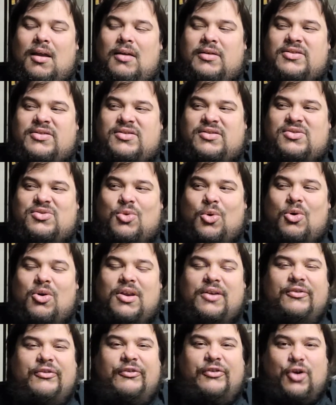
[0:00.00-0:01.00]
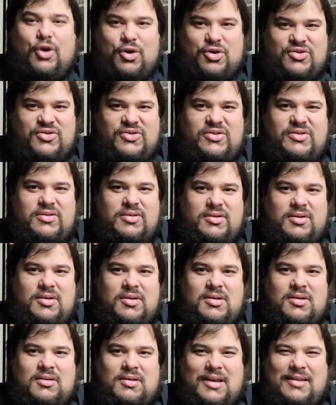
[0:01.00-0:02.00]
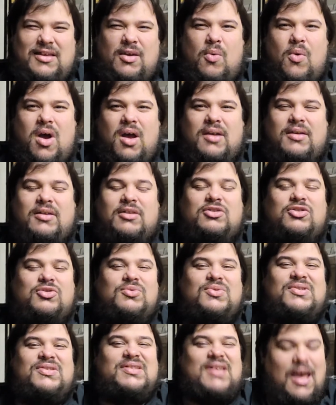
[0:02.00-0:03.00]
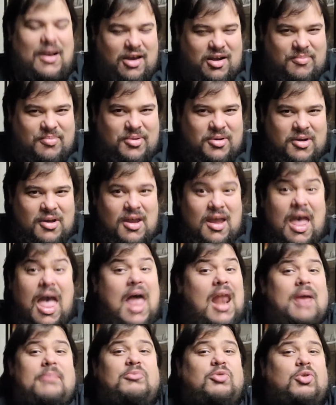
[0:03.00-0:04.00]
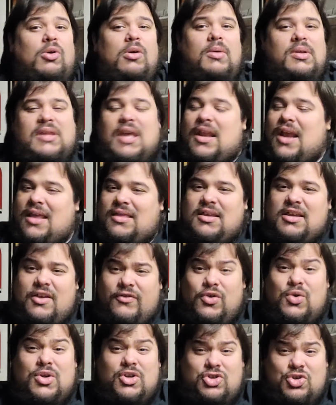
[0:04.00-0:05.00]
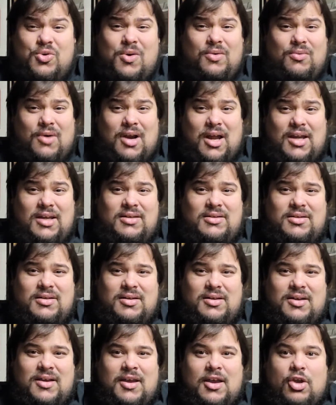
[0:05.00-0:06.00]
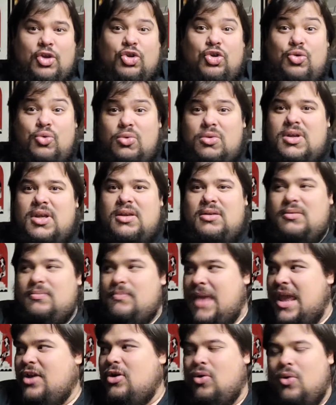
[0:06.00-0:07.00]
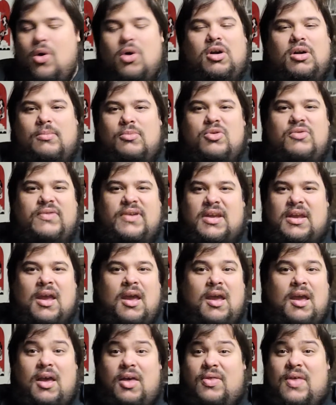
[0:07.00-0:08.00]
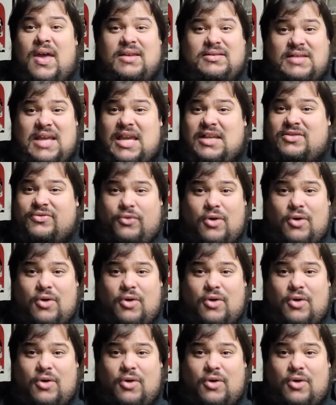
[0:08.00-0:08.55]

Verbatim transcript: a story first. Like they wanted to do setup. And I'm cool with that. I think if you can do it right, you can make a horror movie that takes